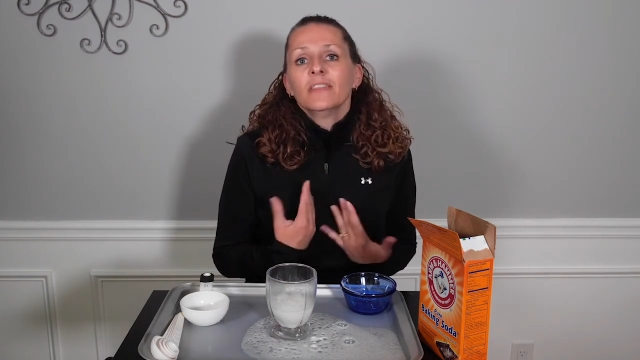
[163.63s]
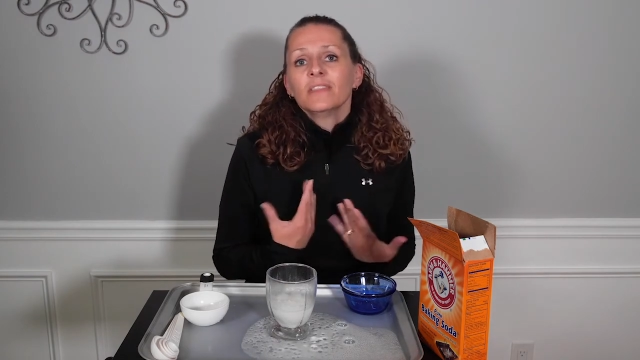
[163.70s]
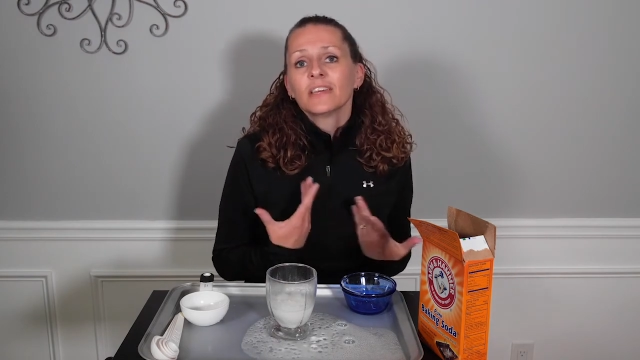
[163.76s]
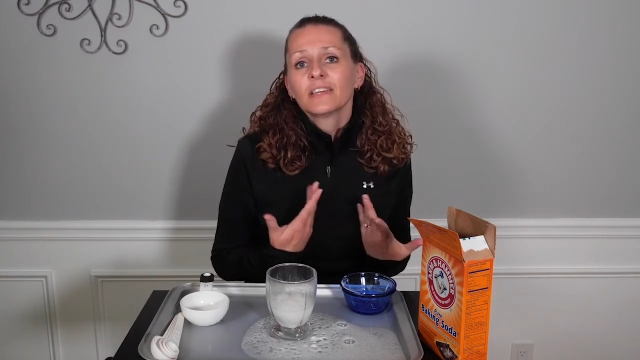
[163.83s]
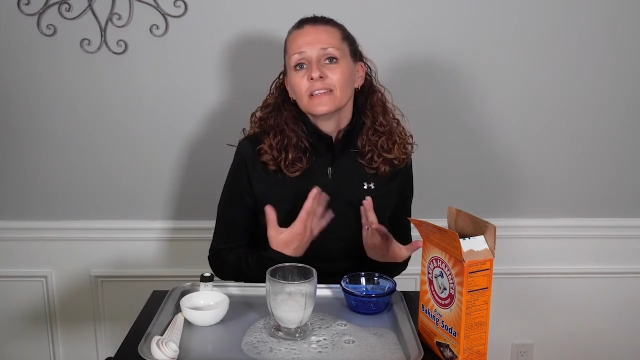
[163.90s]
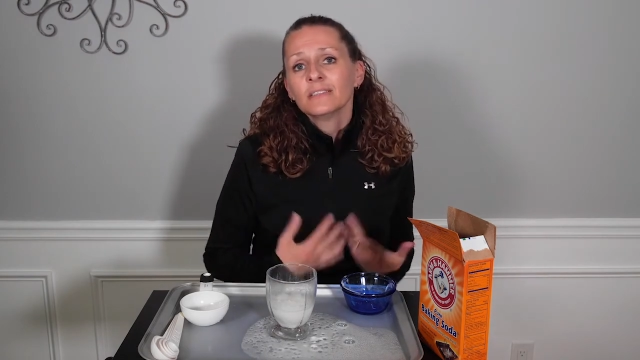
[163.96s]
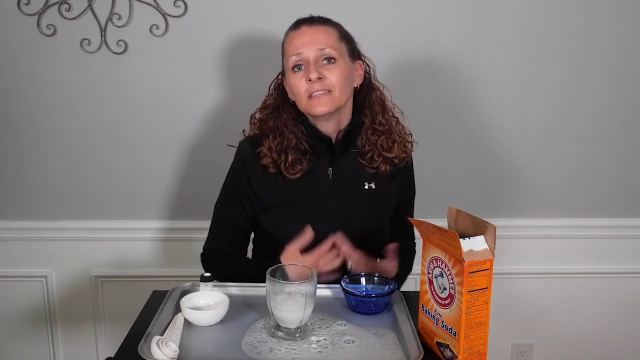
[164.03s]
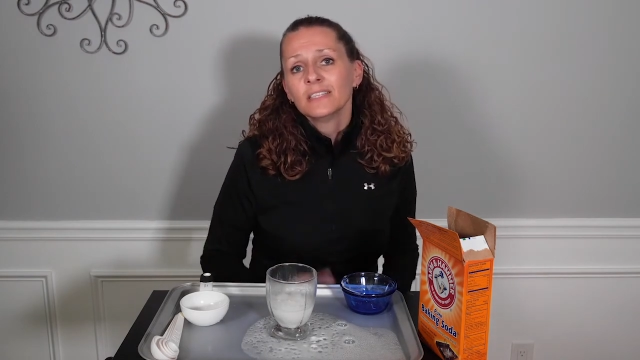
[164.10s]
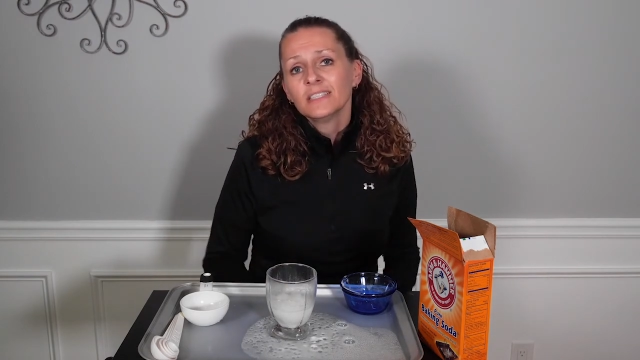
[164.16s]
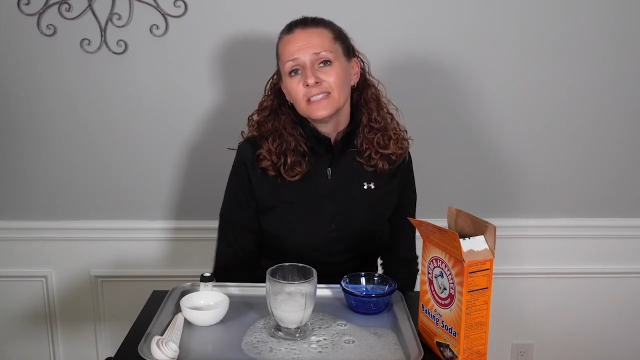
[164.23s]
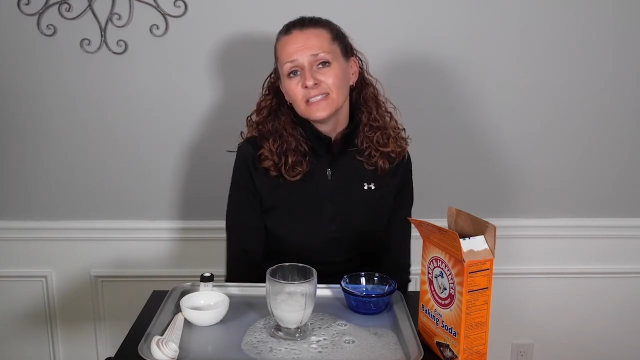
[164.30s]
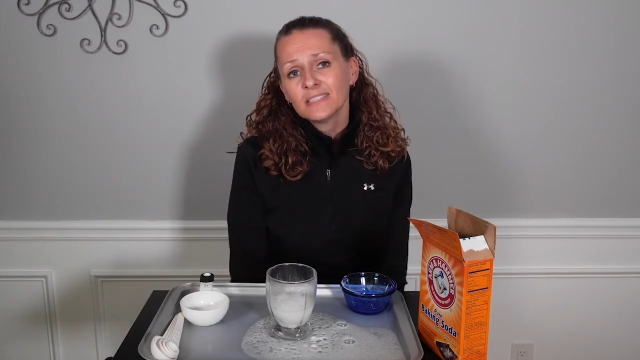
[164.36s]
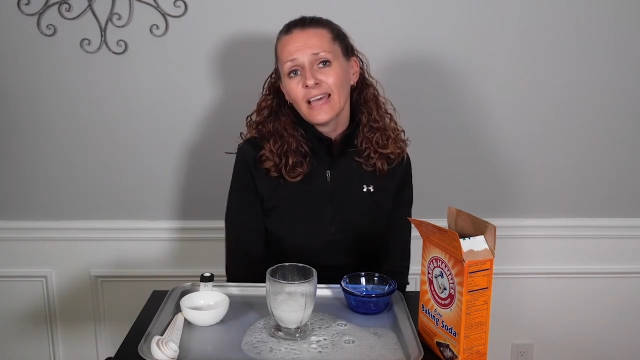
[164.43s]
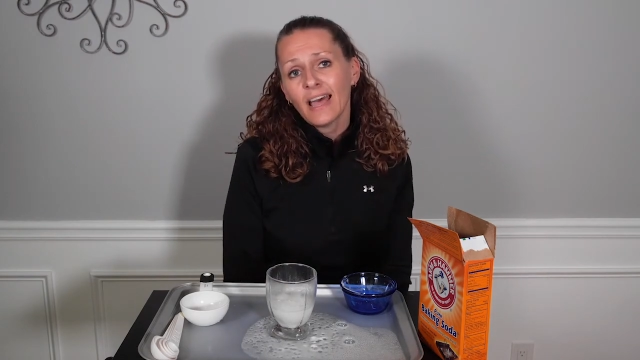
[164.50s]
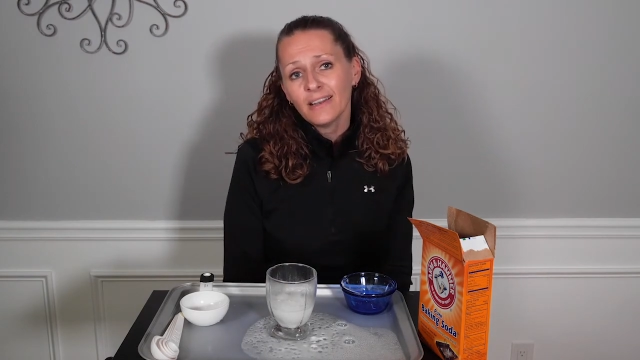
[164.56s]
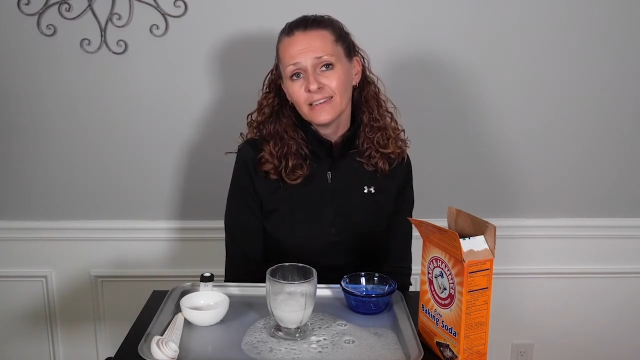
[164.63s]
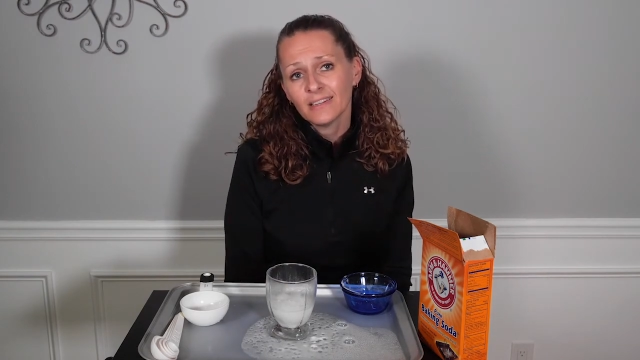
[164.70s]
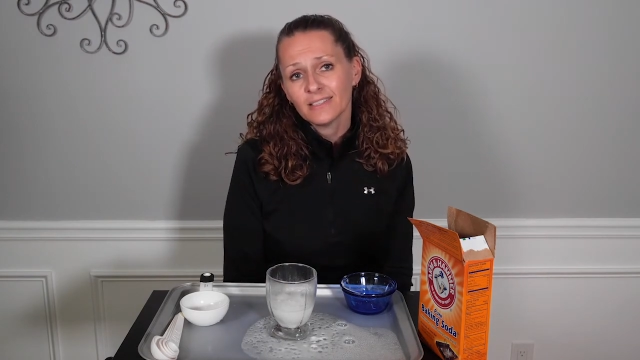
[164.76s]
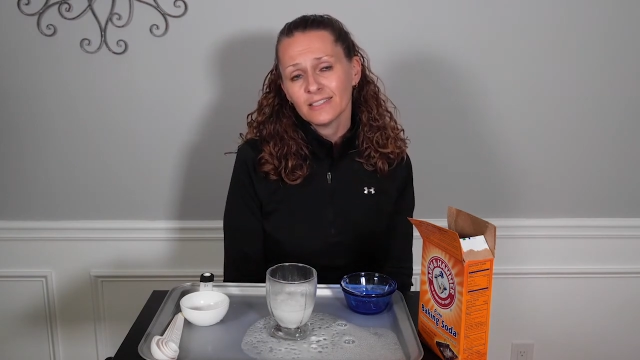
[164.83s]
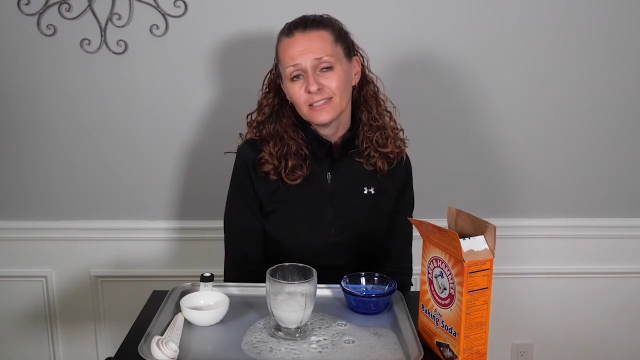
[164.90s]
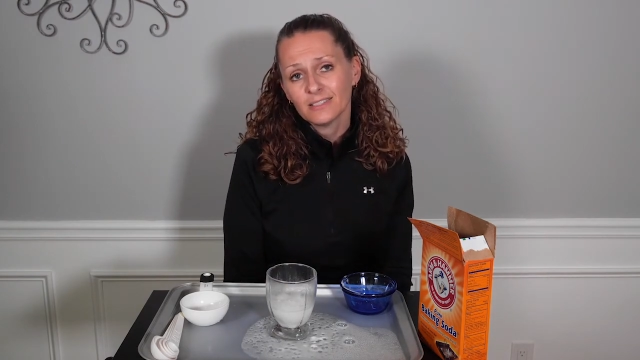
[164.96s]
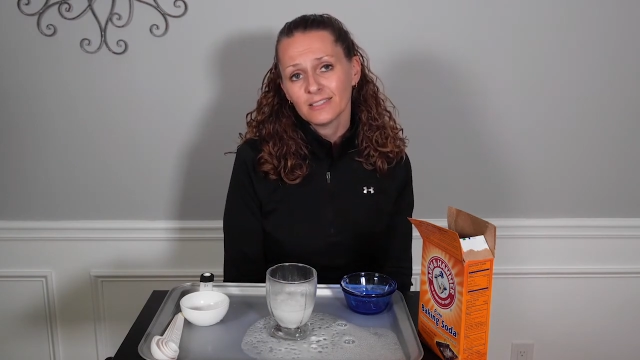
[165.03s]
that can lead to
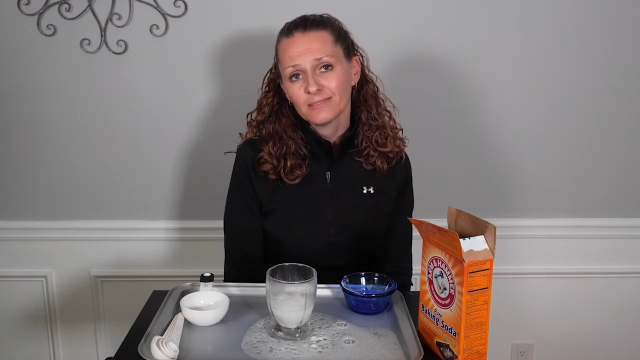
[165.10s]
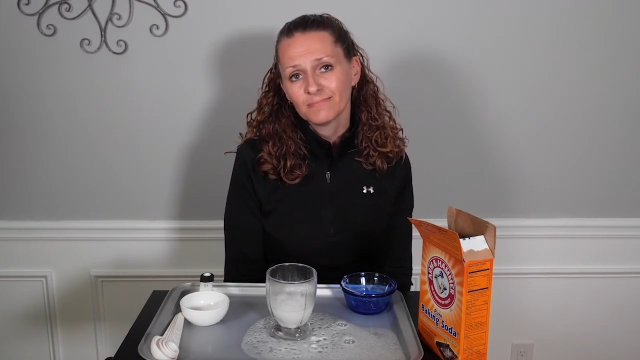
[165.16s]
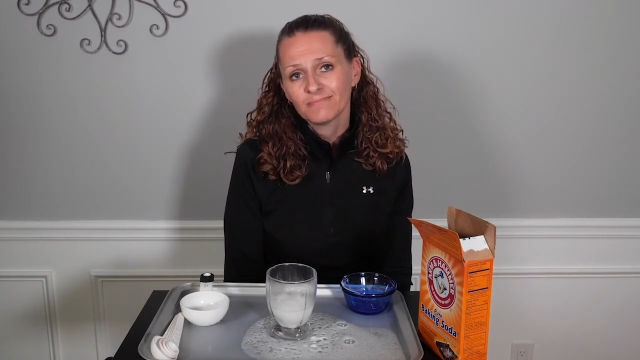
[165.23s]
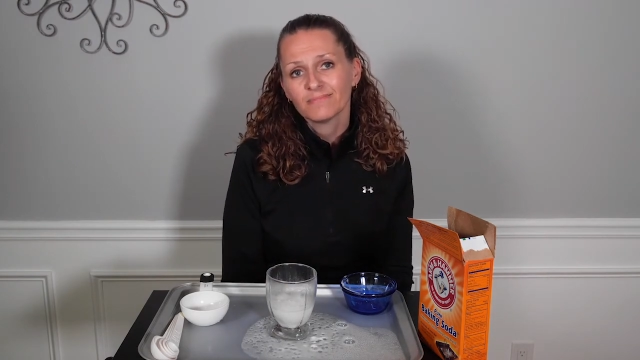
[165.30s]
sadness.